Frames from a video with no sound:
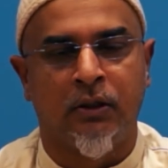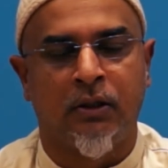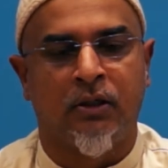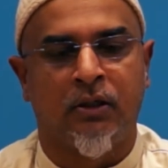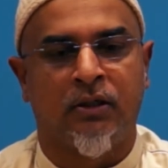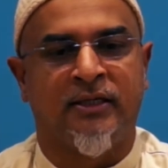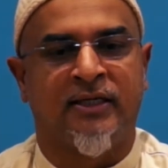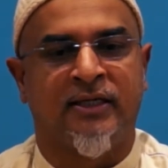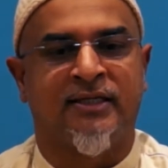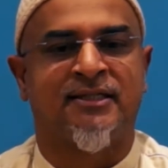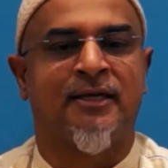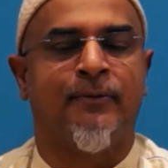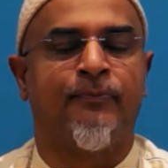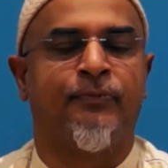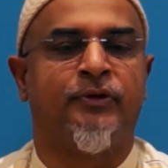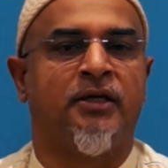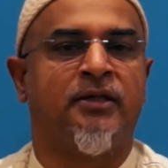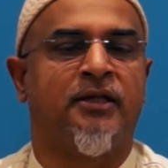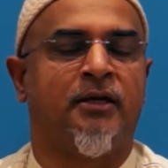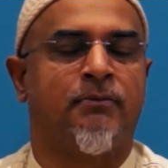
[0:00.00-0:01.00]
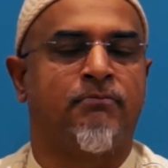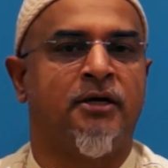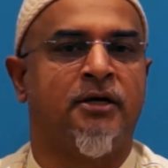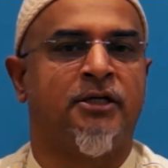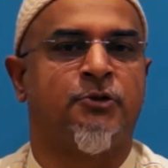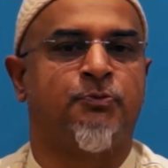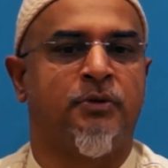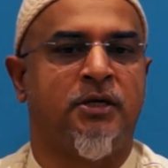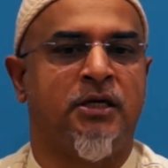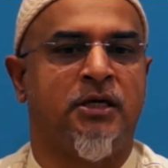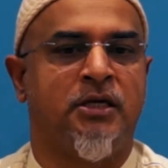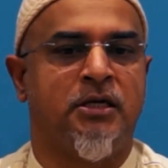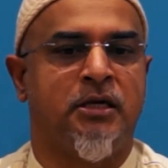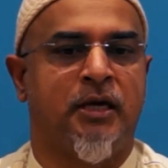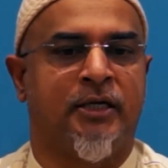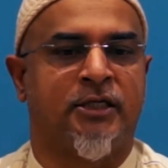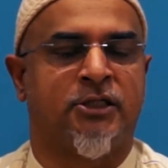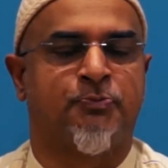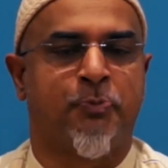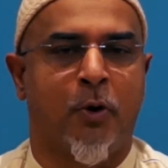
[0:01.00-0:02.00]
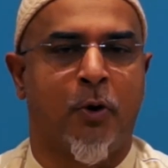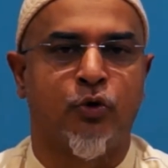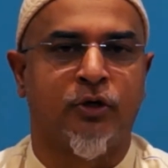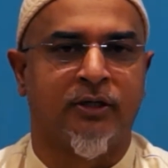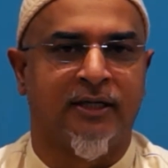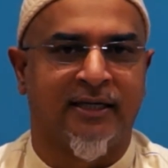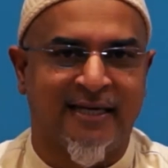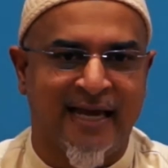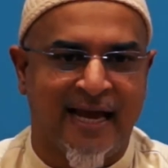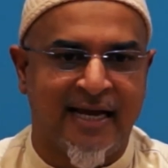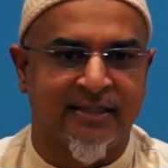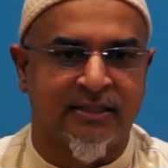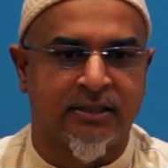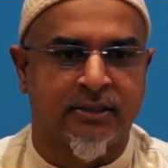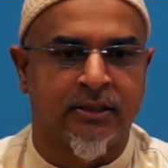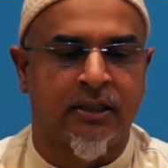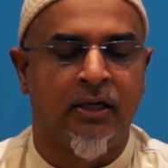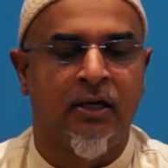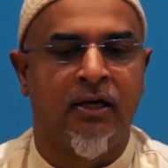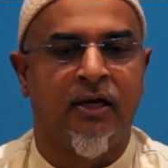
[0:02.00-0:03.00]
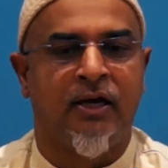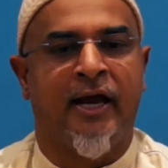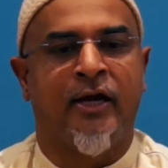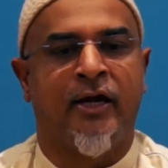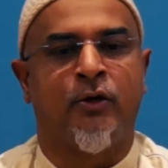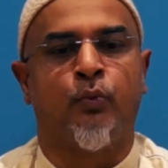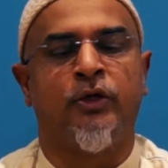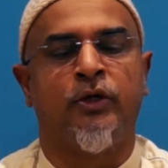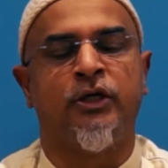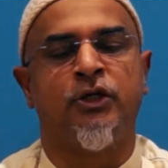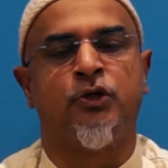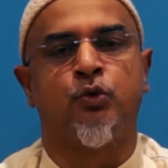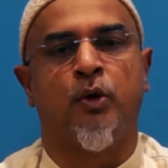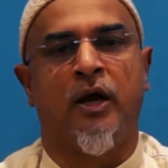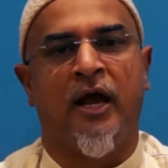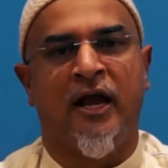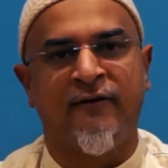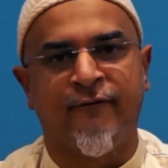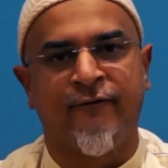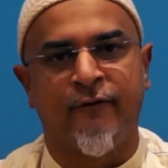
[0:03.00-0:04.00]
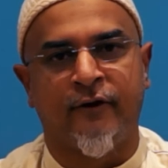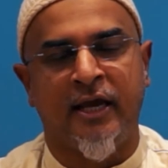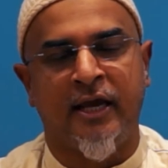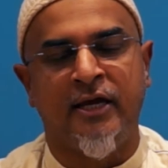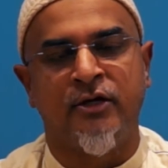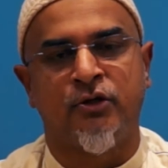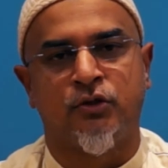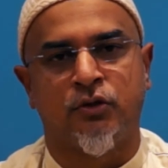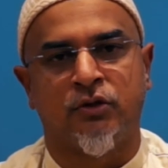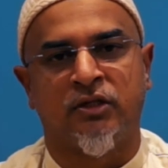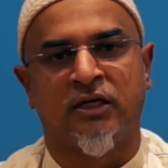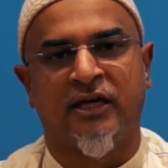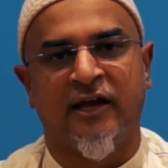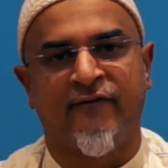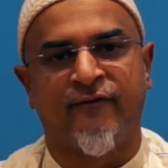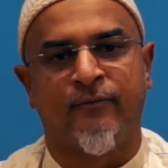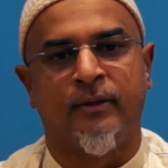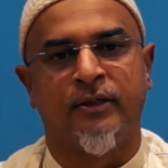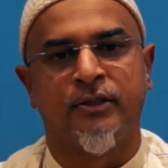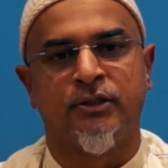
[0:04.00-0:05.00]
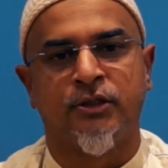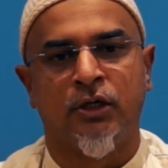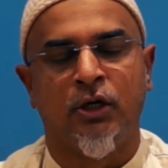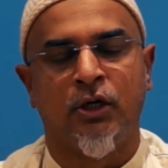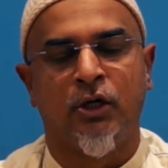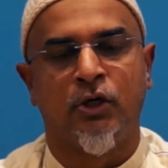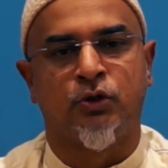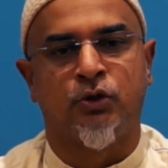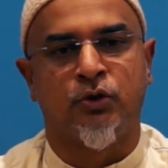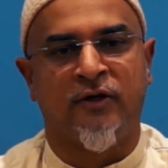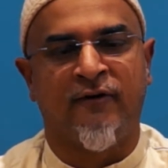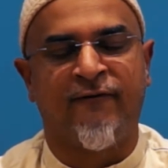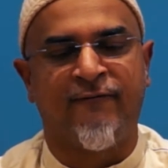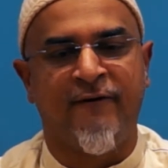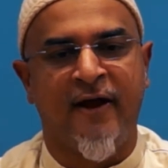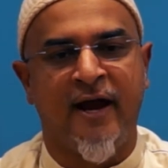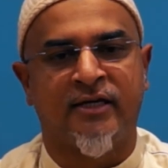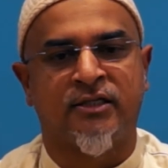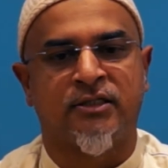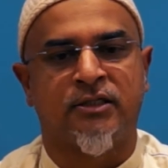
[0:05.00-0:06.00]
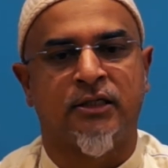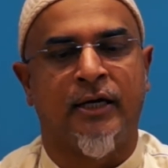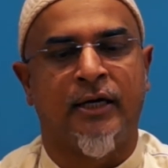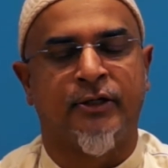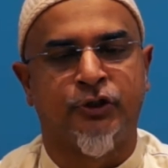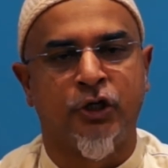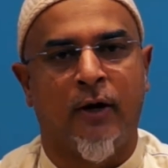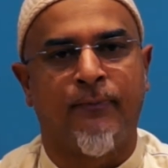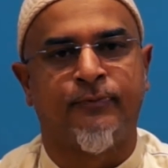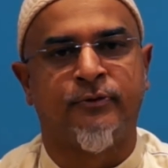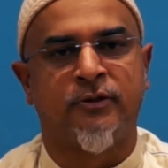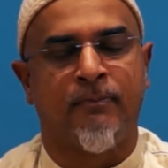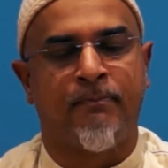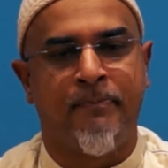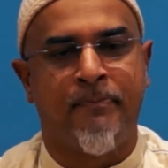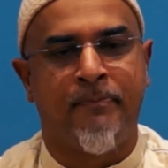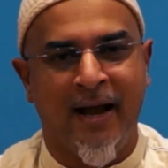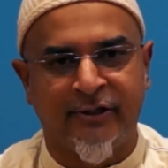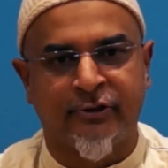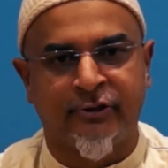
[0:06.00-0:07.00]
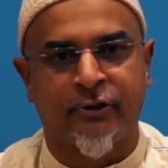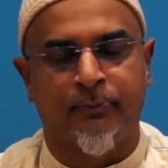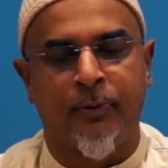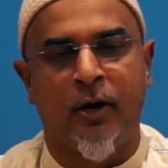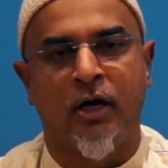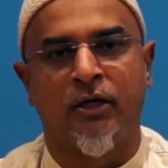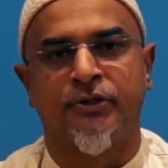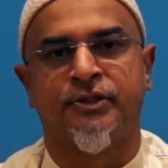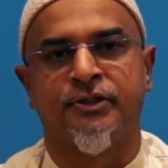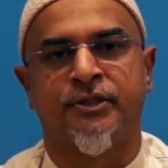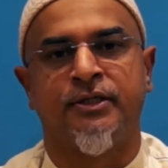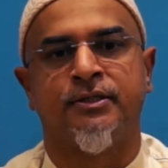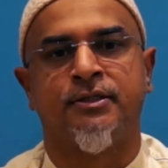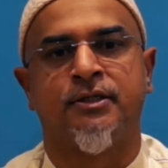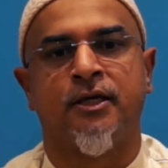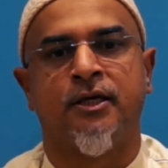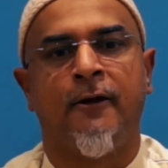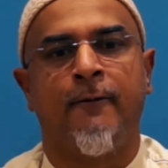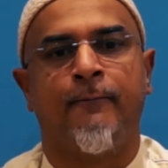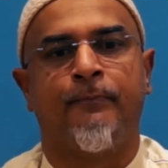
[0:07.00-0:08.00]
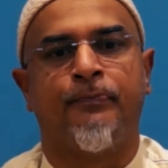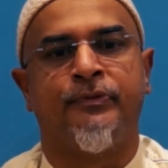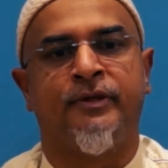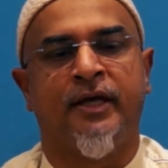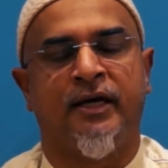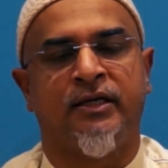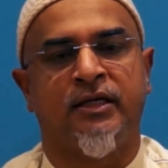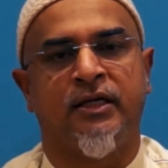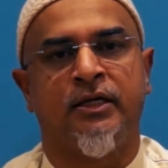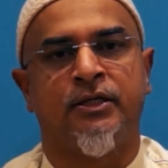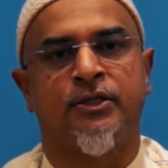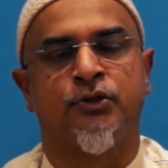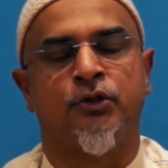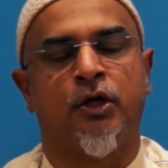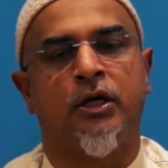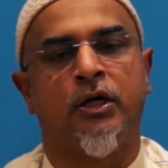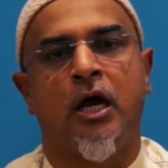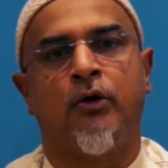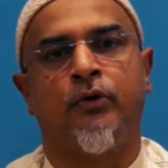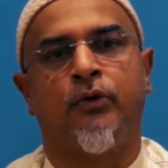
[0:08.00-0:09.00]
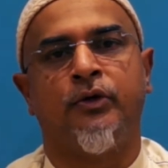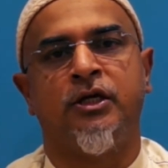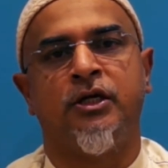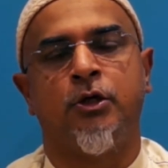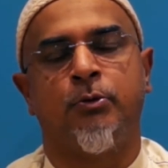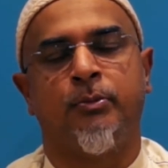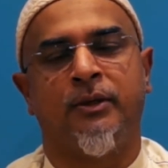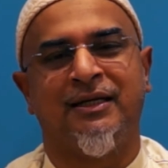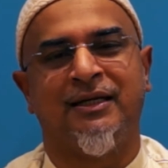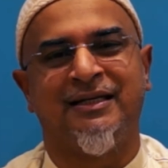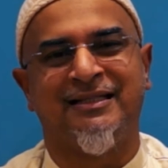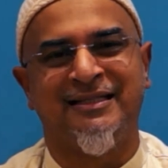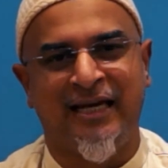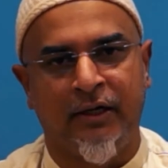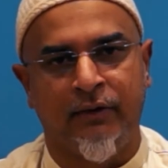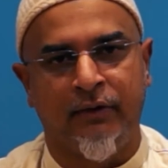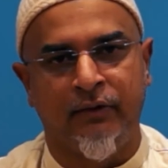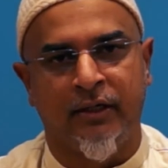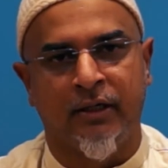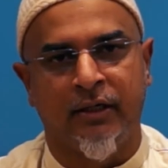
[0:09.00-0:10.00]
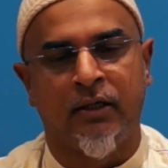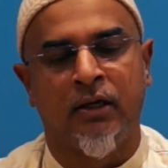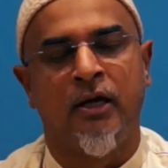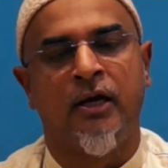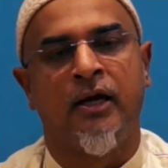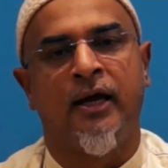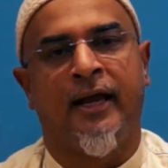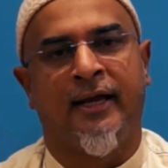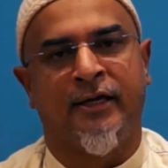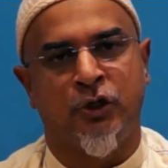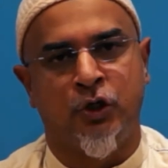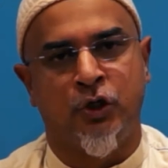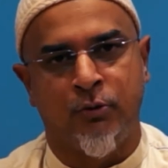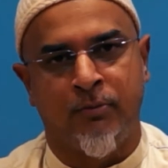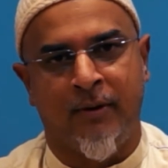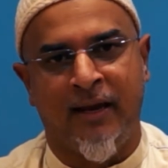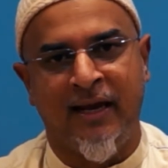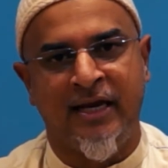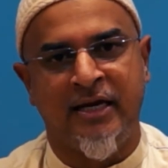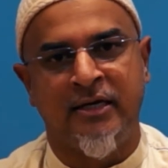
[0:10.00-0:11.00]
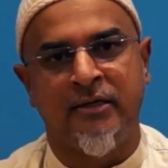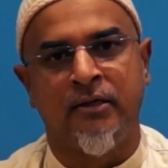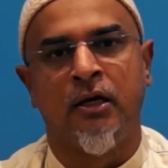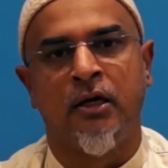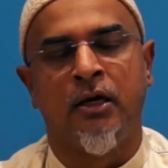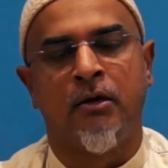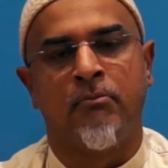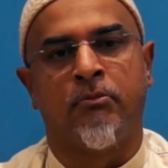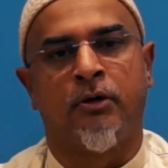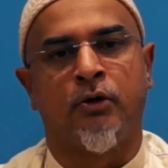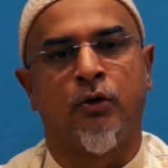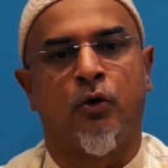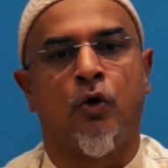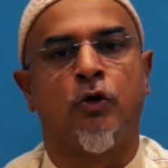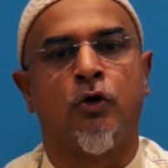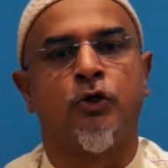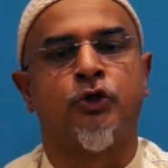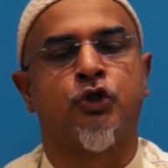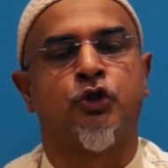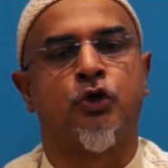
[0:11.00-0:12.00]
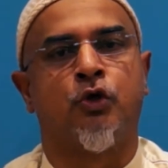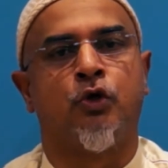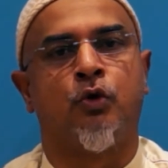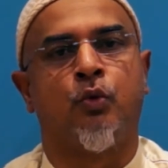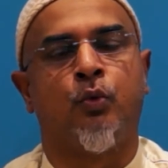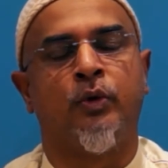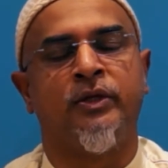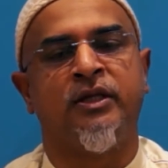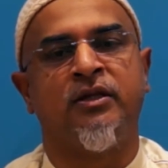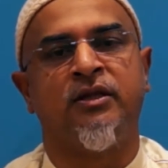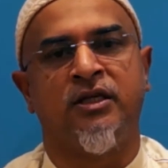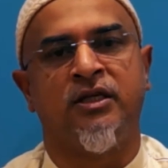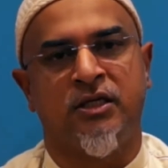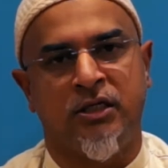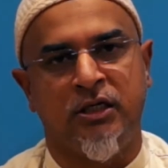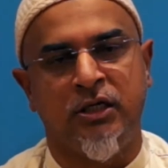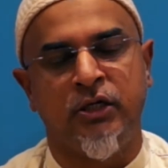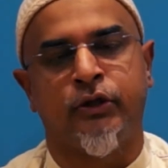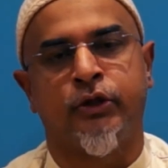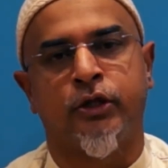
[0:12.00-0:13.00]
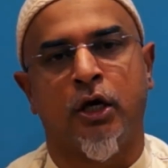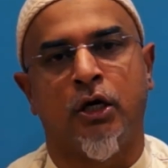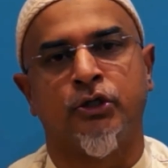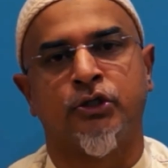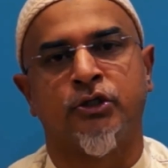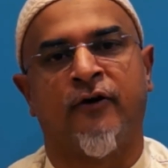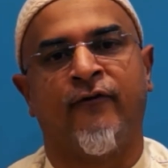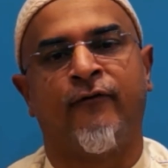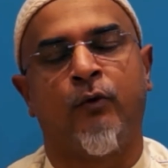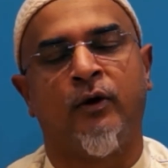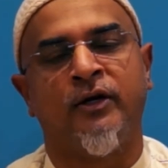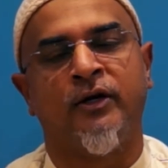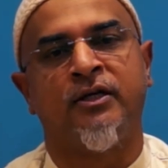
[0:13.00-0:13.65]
that's something that must be spoken against, and we need to advocate to the government to in fact adopt better policies that is not only humanitarian and humane, but also within the ethos of what